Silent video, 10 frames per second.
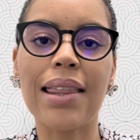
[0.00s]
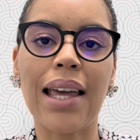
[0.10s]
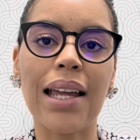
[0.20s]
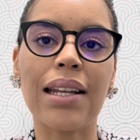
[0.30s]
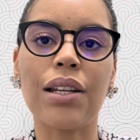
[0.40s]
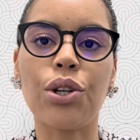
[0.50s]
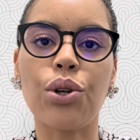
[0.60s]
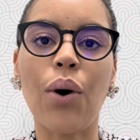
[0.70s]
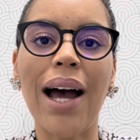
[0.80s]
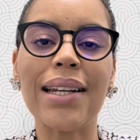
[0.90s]
then,
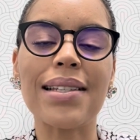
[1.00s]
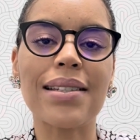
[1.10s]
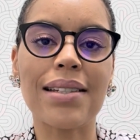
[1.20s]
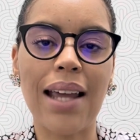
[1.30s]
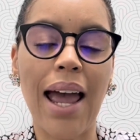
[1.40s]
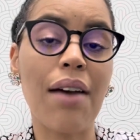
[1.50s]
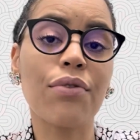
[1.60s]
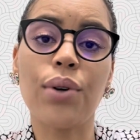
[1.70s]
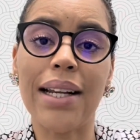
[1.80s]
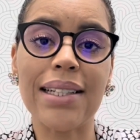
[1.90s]
have
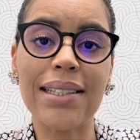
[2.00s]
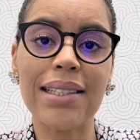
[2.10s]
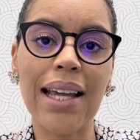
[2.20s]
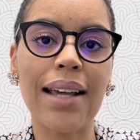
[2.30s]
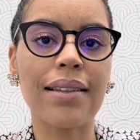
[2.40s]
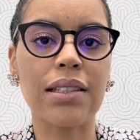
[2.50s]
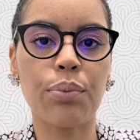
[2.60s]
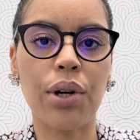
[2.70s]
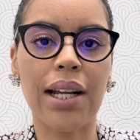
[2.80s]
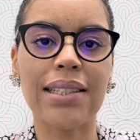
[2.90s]
to understand these
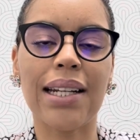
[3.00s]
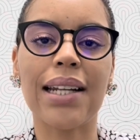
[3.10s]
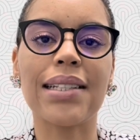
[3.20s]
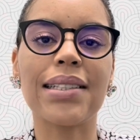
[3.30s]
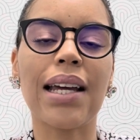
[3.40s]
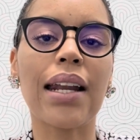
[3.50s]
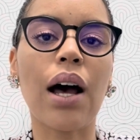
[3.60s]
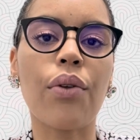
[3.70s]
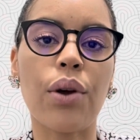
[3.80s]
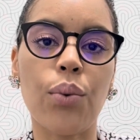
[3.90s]
products and understand how
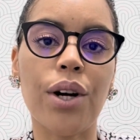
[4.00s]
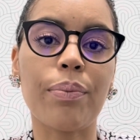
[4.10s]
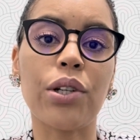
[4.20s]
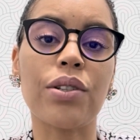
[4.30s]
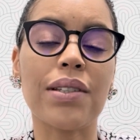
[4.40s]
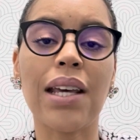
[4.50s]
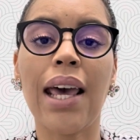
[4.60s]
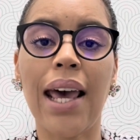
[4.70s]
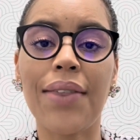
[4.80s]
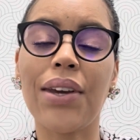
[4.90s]
they work, because
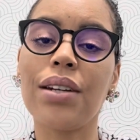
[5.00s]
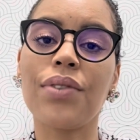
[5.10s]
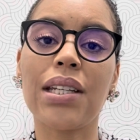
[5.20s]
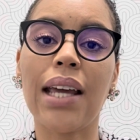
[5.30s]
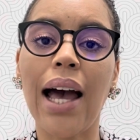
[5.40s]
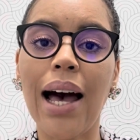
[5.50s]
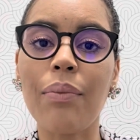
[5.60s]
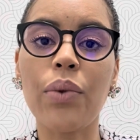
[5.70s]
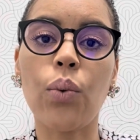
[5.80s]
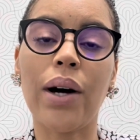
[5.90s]
at the end of the day, I'm
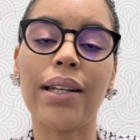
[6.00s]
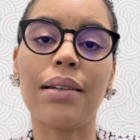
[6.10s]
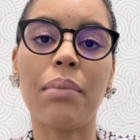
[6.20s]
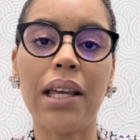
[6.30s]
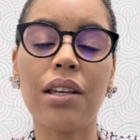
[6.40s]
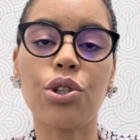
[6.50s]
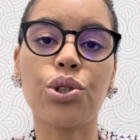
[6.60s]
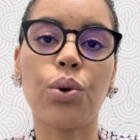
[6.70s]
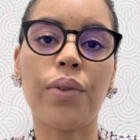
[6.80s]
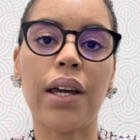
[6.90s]
the one making
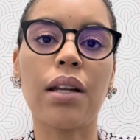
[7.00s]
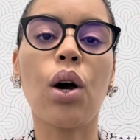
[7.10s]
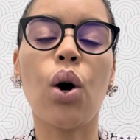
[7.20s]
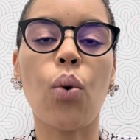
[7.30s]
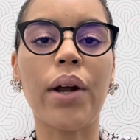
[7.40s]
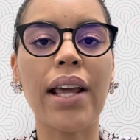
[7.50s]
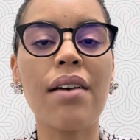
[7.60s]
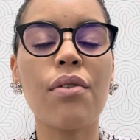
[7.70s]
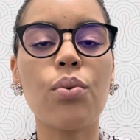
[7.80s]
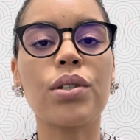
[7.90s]
sure that
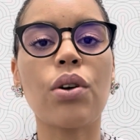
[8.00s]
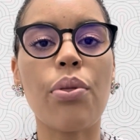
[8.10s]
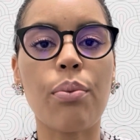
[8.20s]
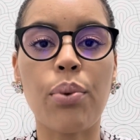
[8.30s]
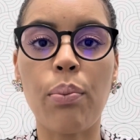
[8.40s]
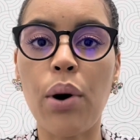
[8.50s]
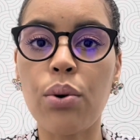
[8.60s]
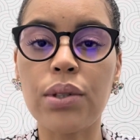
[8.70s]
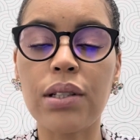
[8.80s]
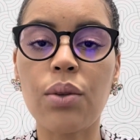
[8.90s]
whatever was on the
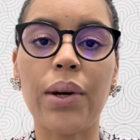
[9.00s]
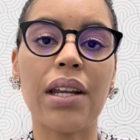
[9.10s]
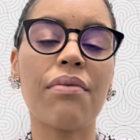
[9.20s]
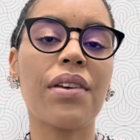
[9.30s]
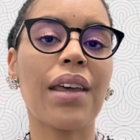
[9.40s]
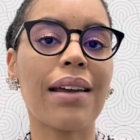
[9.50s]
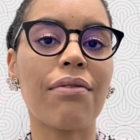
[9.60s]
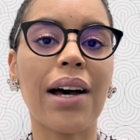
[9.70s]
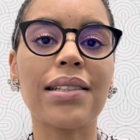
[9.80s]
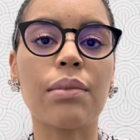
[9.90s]
proposal, whatever the
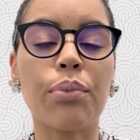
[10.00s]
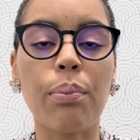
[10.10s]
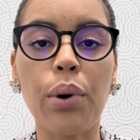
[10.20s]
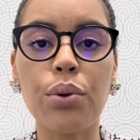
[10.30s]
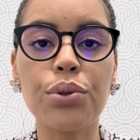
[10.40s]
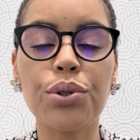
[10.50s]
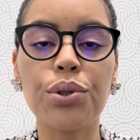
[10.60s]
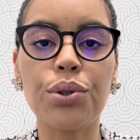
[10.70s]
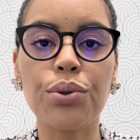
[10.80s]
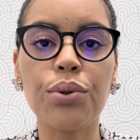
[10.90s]
advisor proposed to
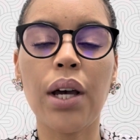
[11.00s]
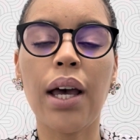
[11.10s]
you,